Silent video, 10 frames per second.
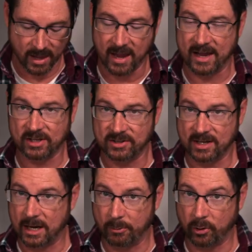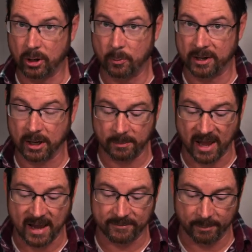As I said, I'm only opening up
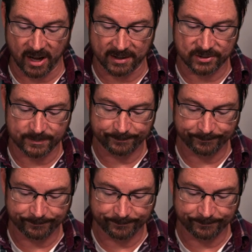half the box.